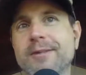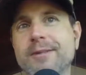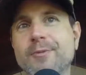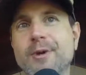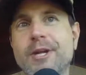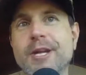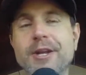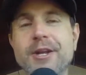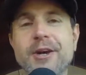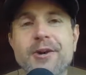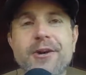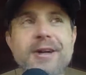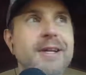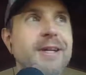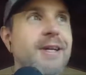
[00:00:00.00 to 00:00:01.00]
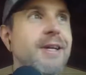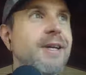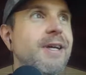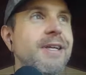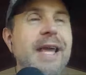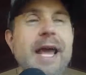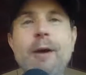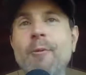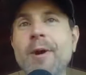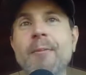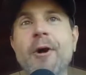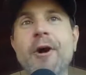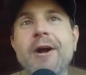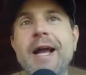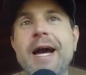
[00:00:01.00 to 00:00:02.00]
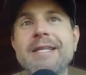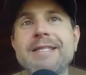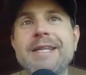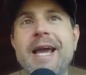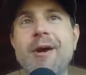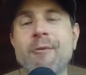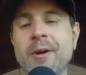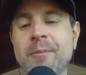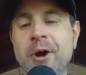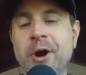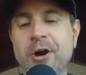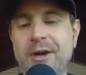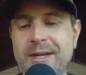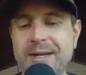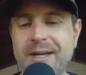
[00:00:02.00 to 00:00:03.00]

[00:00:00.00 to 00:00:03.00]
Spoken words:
What are you gonna do? Can't win them all, guys. Can't win them all.